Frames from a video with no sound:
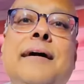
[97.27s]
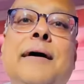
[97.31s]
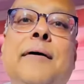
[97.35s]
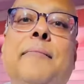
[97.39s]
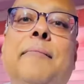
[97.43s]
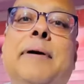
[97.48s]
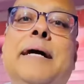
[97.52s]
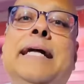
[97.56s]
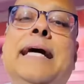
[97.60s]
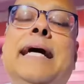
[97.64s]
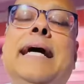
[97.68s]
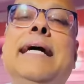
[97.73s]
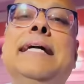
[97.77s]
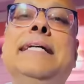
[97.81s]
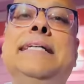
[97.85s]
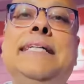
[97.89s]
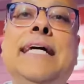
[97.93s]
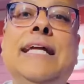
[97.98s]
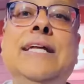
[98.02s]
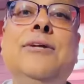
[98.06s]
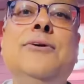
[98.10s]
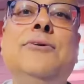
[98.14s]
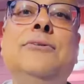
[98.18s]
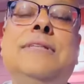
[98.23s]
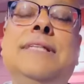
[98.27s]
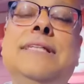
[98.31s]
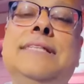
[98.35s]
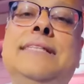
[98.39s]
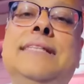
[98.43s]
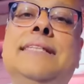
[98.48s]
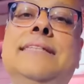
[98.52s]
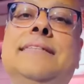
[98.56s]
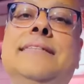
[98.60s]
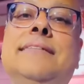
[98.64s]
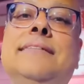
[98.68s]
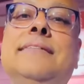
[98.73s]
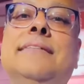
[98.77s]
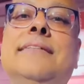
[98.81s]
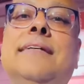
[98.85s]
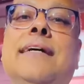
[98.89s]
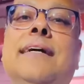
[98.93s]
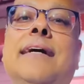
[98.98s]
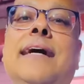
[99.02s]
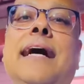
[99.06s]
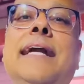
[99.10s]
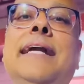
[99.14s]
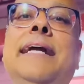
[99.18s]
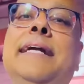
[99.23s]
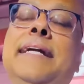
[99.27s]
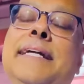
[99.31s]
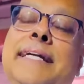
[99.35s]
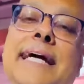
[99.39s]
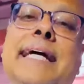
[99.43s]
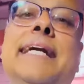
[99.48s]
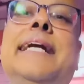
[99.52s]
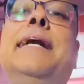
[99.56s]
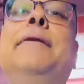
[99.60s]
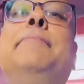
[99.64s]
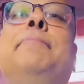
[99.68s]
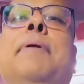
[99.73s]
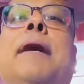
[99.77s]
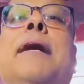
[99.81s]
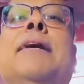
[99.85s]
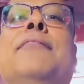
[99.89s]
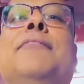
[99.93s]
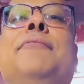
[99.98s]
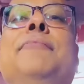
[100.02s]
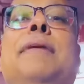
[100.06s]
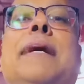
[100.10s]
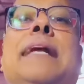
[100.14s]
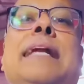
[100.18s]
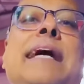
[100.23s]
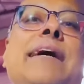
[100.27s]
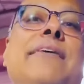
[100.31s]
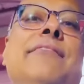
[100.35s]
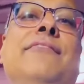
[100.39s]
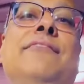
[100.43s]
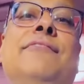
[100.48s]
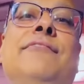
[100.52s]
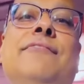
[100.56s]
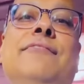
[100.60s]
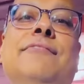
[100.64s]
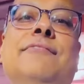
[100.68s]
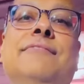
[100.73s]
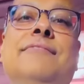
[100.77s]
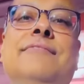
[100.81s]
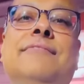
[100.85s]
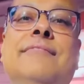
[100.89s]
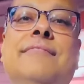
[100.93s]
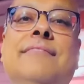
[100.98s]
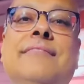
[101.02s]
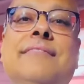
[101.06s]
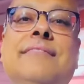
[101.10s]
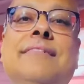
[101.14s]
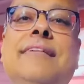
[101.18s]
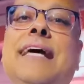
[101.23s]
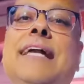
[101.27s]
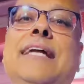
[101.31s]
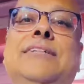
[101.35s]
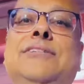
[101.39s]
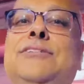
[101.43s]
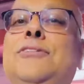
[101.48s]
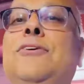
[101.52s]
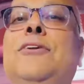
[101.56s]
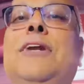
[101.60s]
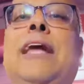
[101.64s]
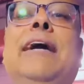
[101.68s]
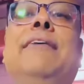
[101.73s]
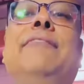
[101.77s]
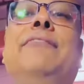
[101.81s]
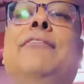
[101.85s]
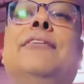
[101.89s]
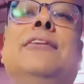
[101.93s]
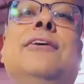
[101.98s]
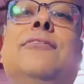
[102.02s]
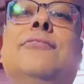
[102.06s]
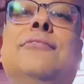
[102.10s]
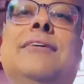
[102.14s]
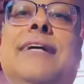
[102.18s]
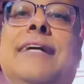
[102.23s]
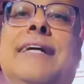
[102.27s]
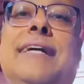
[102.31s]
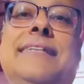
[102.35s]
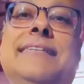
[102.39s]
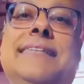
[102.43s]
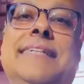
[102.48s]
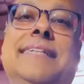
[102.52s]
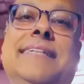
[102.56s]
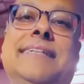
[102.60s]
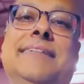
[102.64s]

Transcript: But I can tell you, this is an integral part of my life. There is no life without karate.